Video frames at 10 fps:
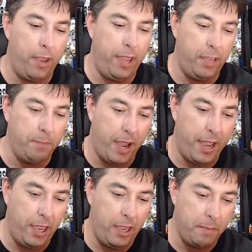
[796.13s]
in
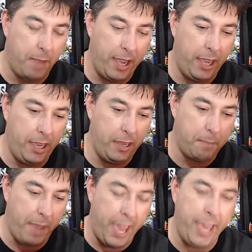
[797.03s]
my my
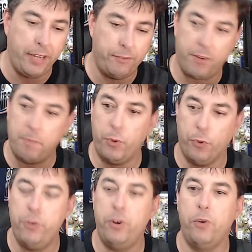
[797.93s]
Pain from
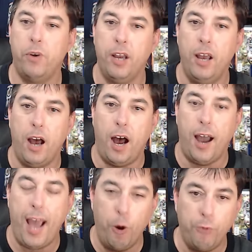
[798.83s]
Naruto uh,
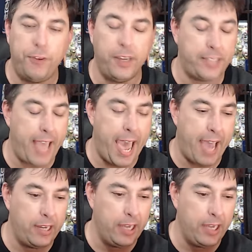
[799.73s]
outfit, and